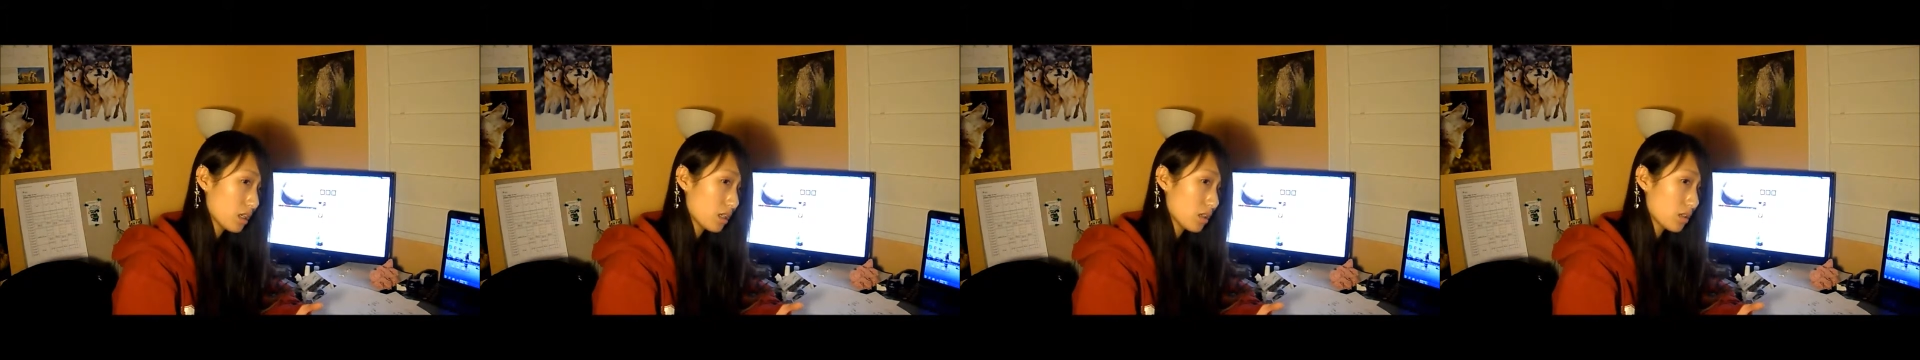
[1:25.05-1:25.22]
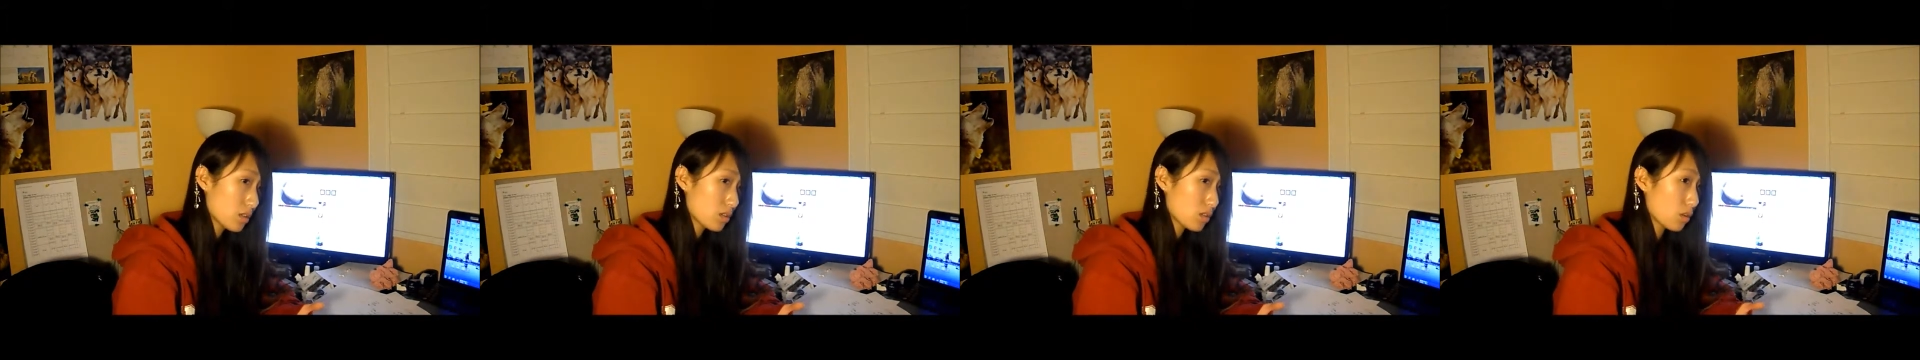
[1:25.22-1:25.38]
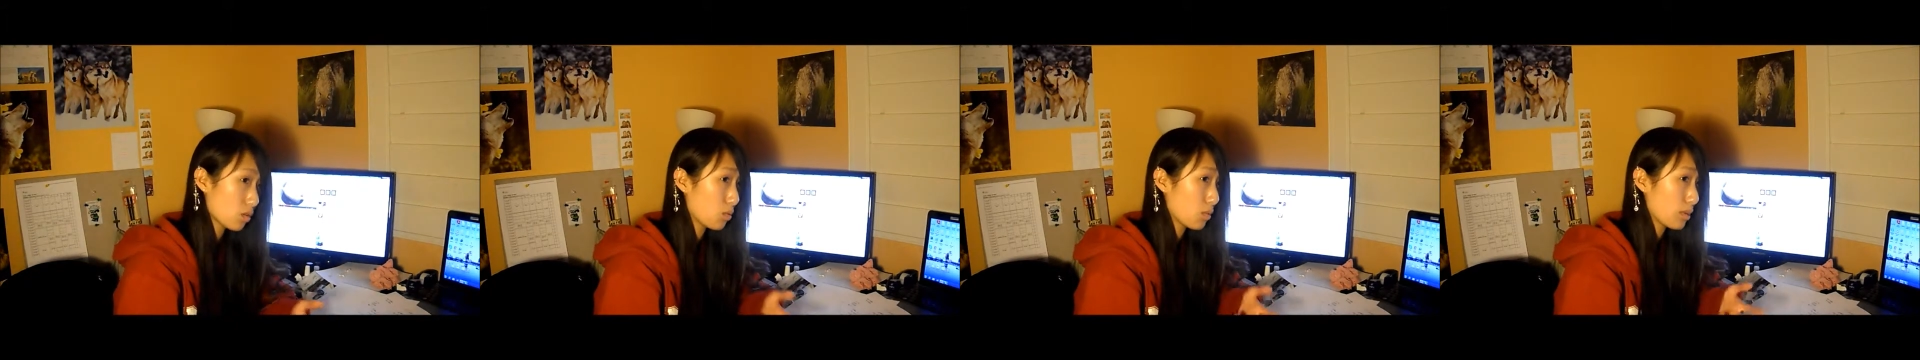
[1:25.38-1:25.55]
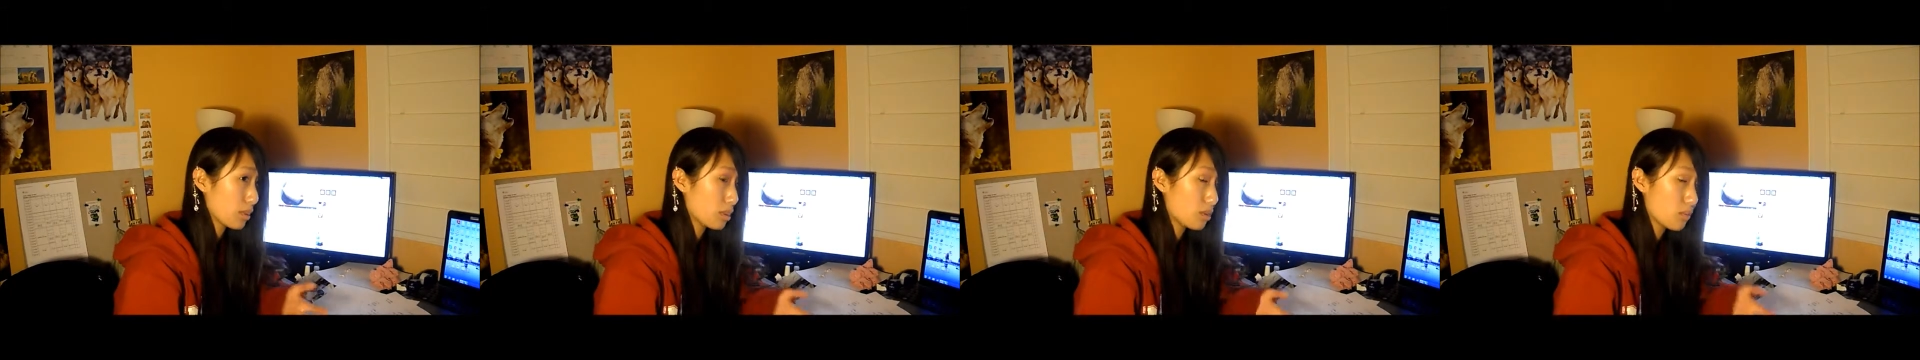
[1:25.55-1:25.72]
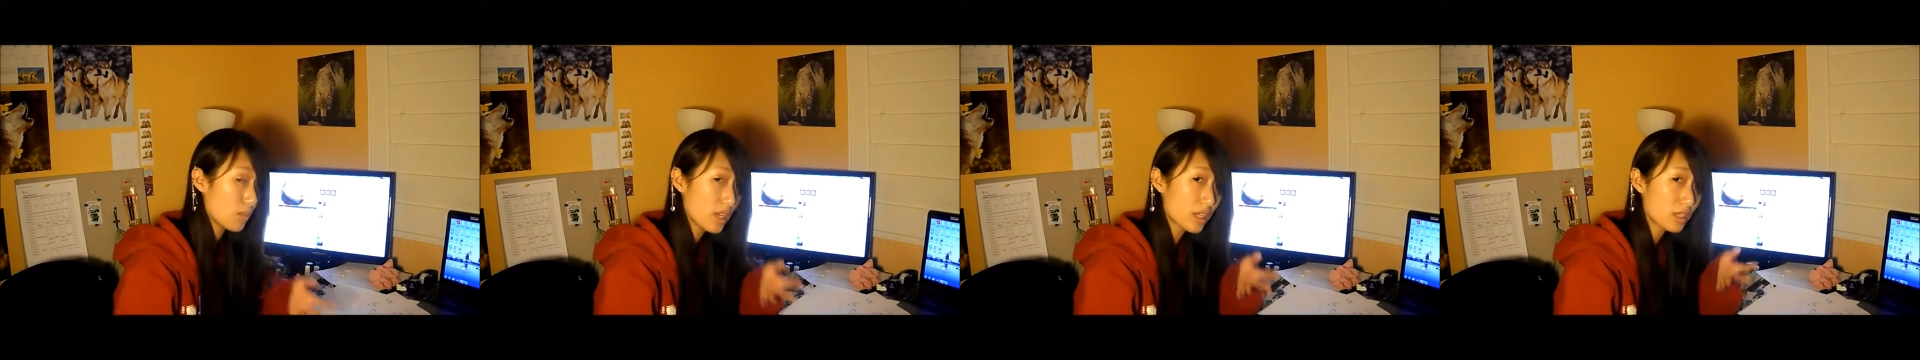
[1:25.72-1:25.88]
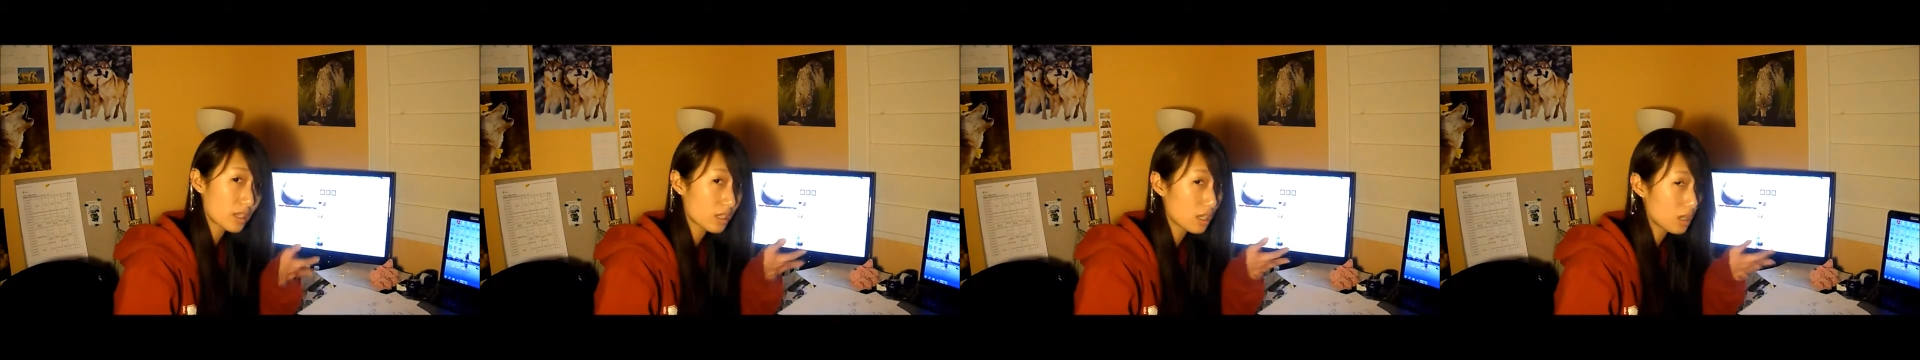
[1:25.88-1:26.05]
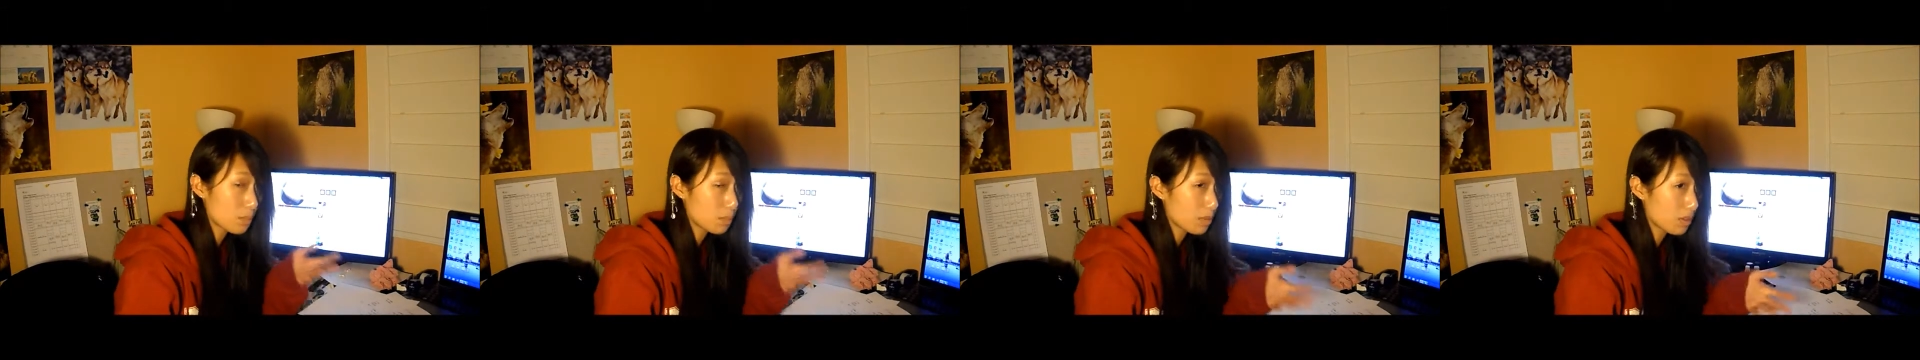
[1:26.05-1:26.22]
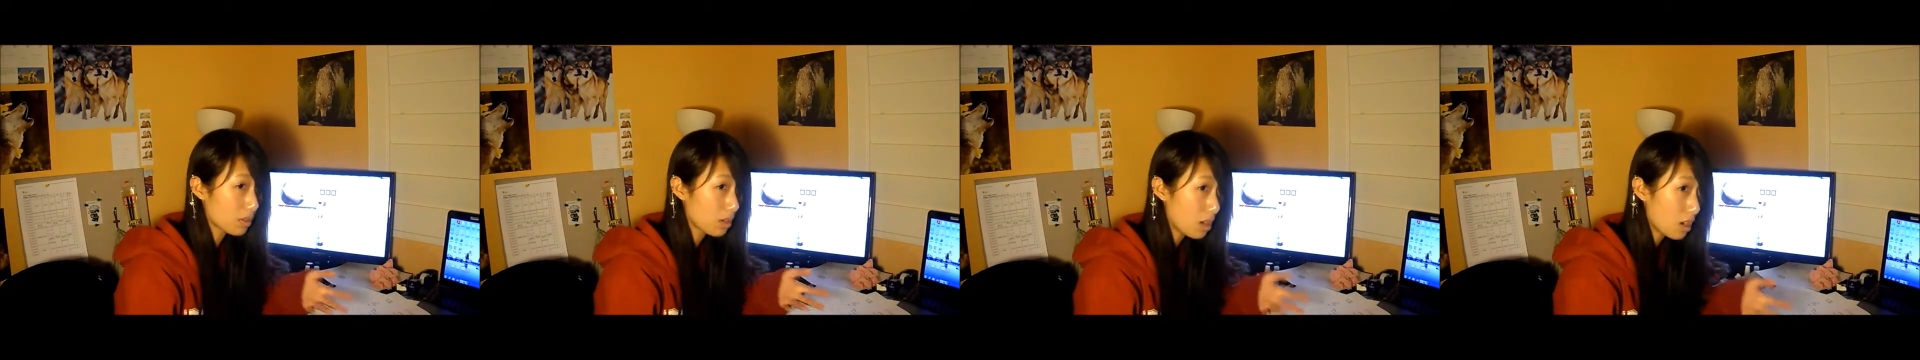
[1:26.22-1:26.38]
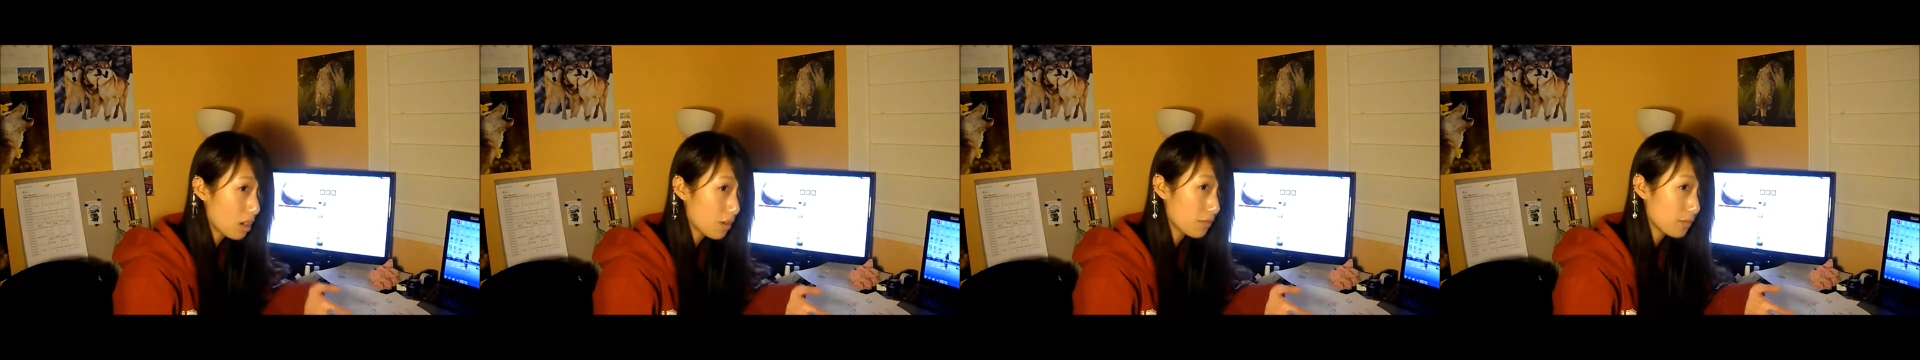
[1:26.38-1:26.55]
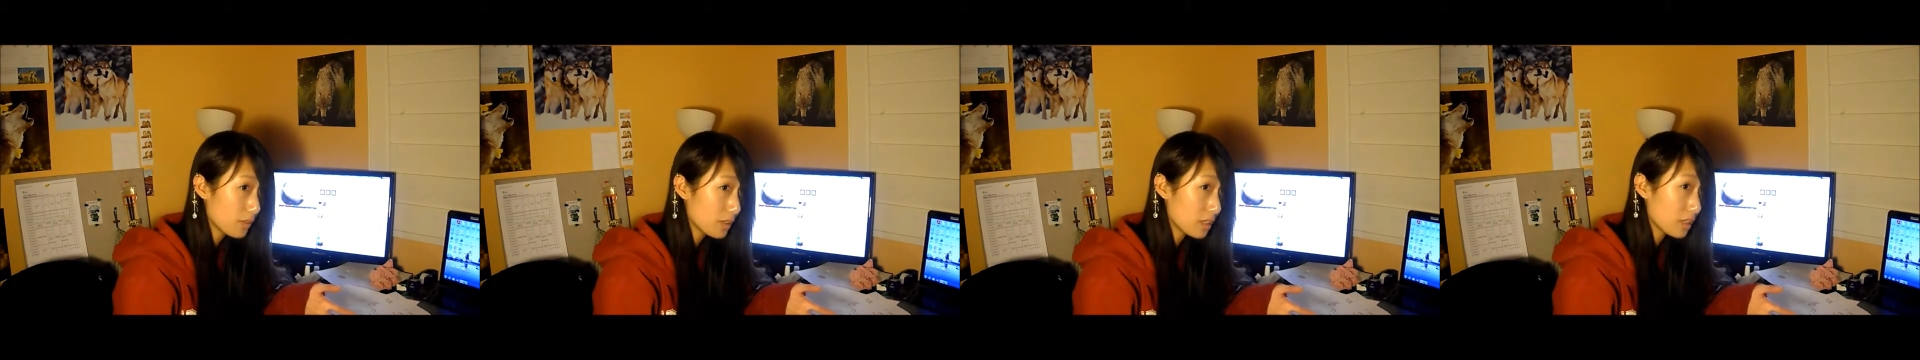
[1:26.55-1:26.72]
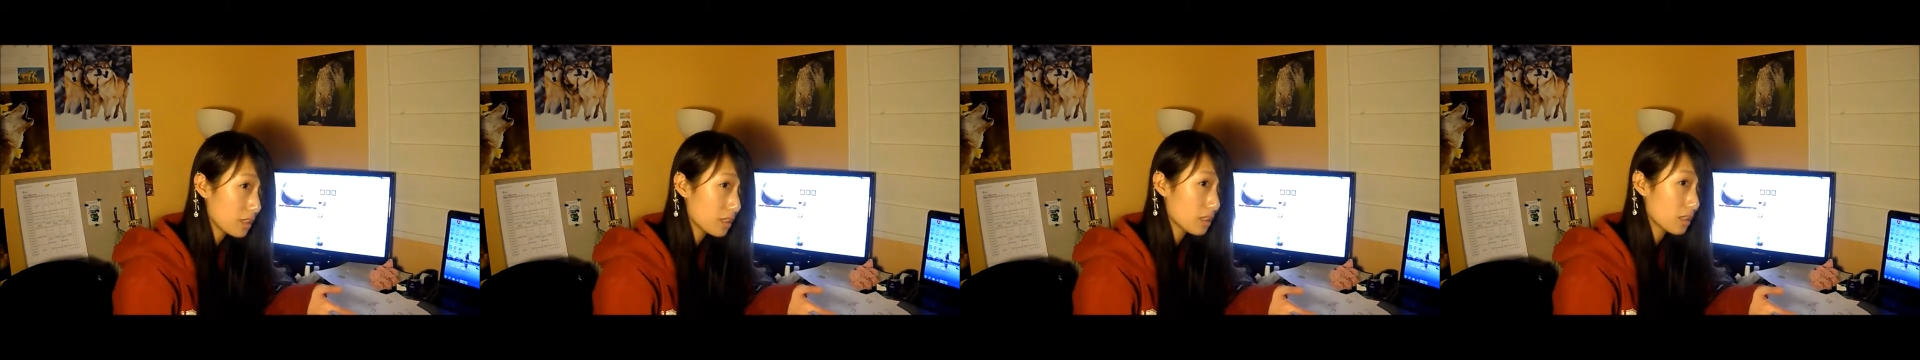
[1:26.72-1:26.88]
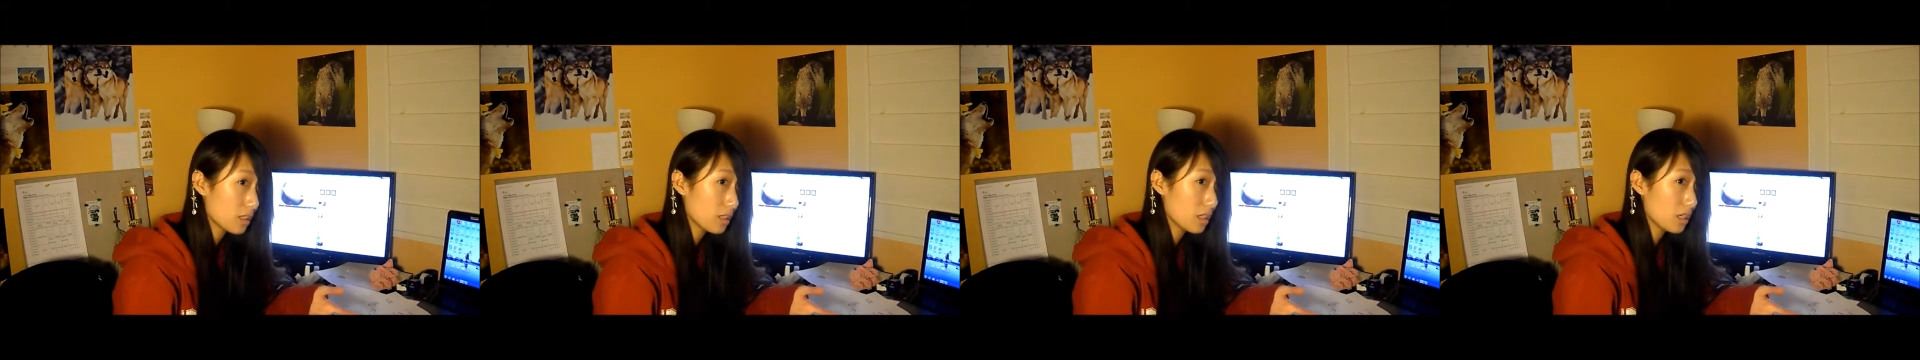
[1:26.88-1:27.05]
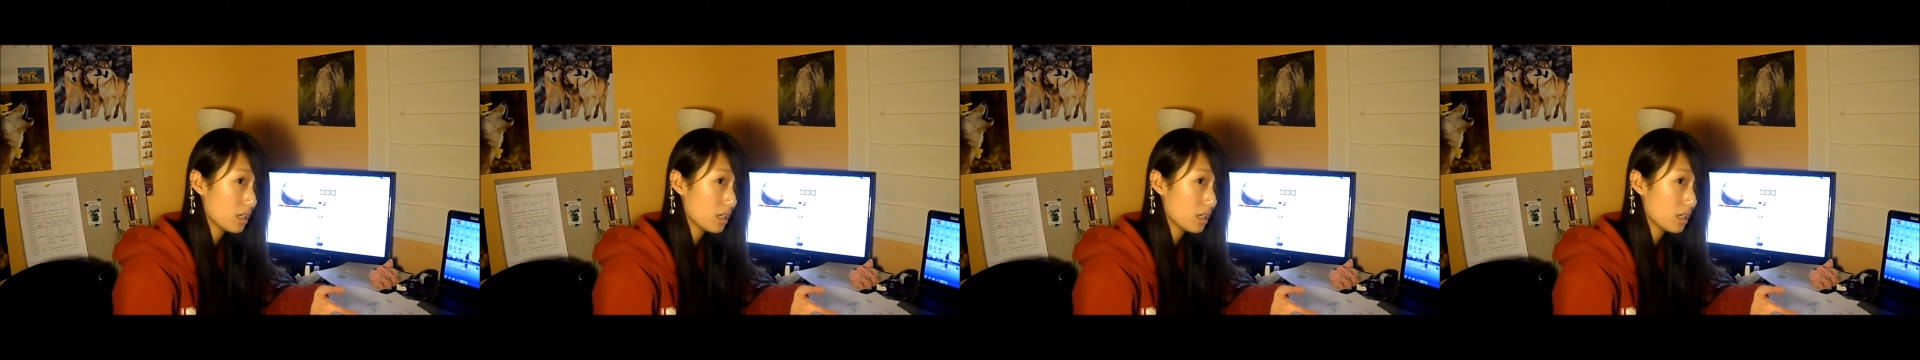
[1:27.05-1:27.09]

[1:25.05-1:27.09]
So when you make a cup of coffee